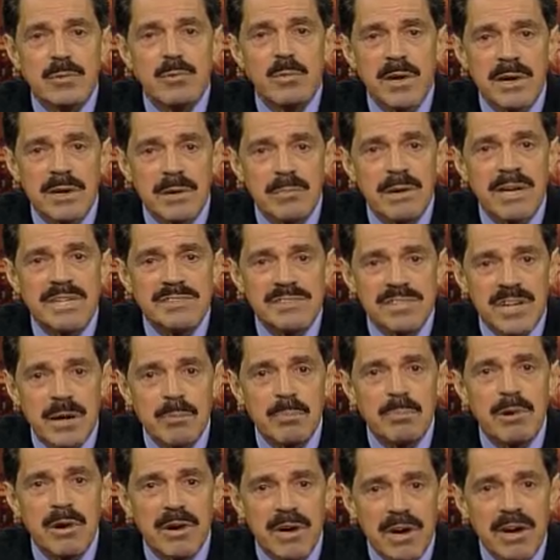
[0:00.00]
that one of my
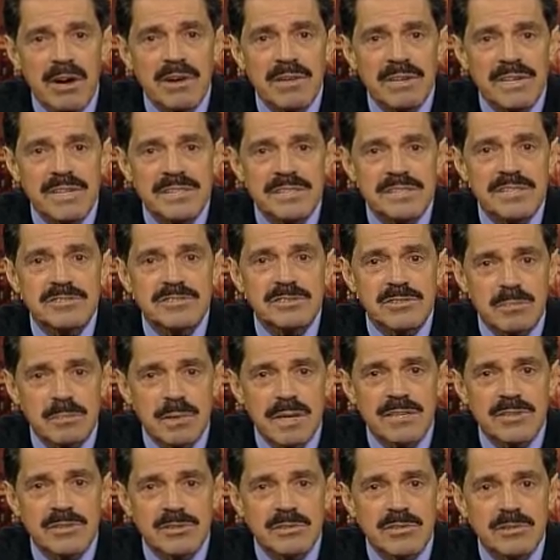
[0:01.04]
top priorities is
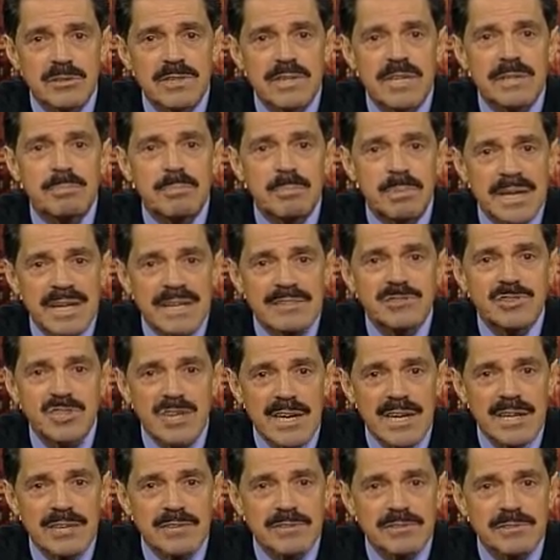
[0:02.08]
to make sure that
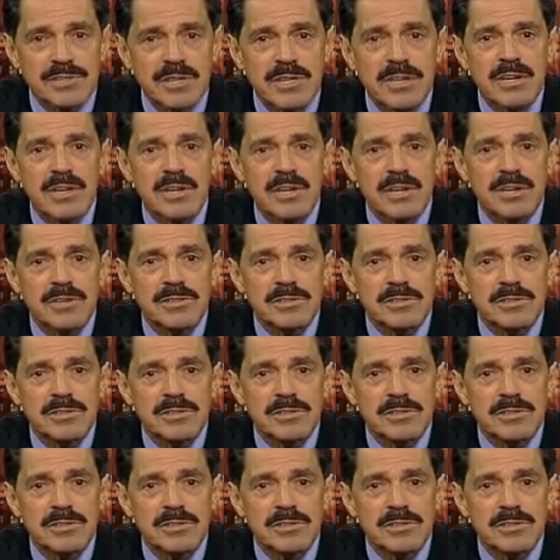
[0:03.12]
PEG channels